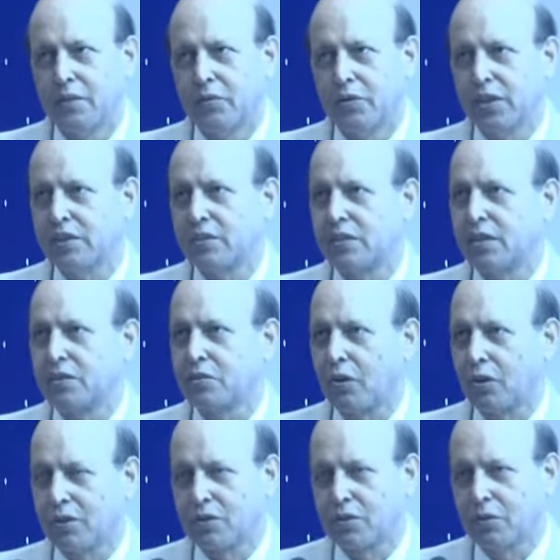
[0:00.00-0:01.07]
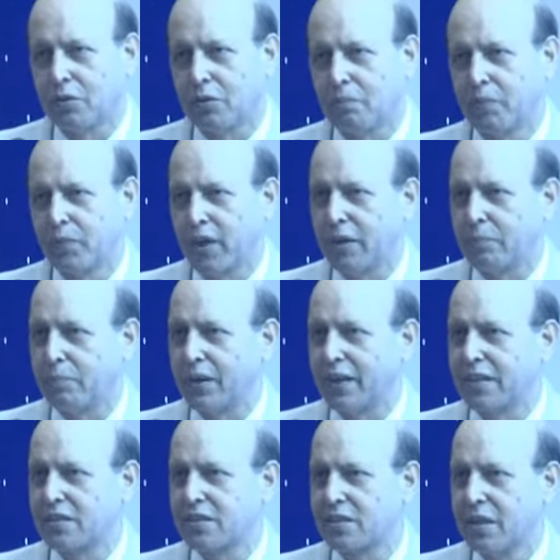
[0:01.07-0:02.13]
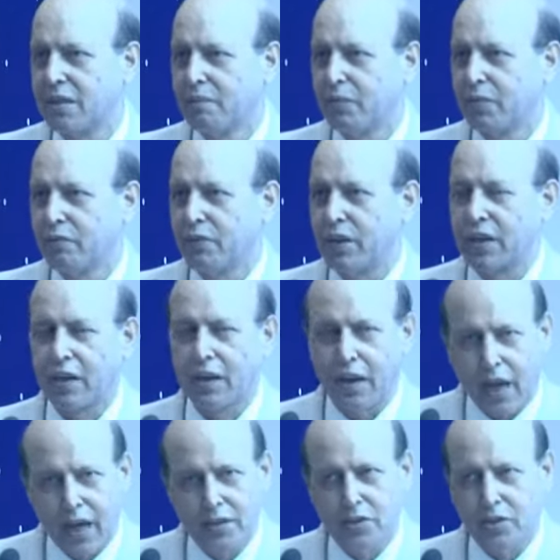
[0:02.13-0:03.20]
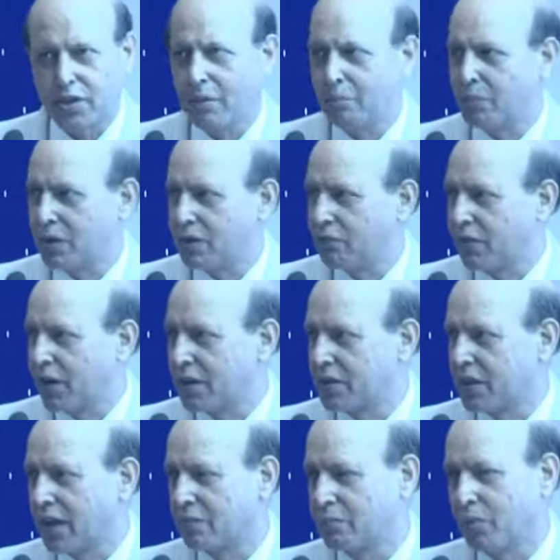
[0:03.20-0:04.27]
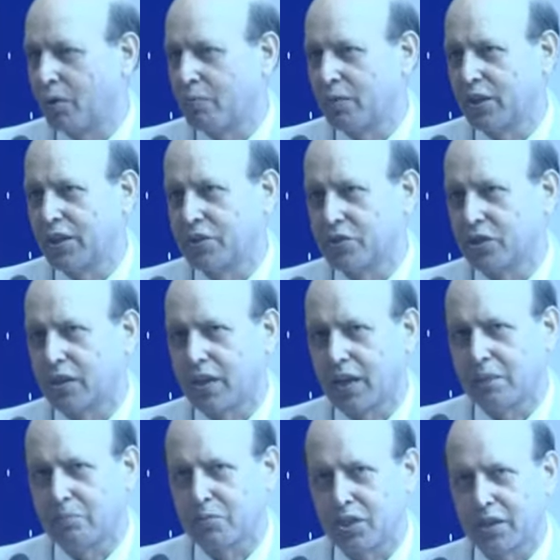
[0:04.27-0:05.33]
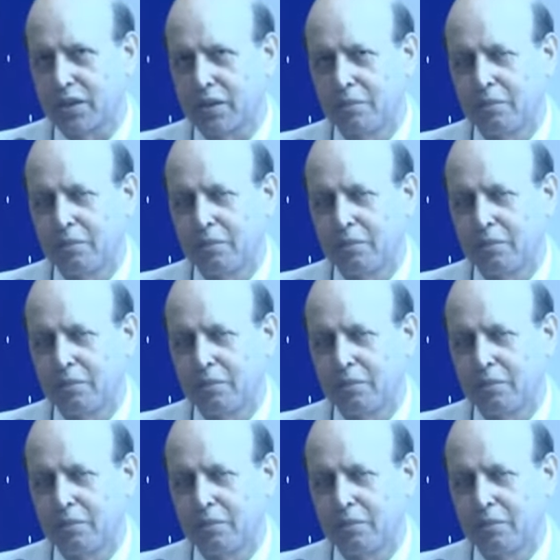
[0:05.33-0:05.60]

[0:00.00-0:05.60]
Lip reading: this is also a place where a large number of our young population comes in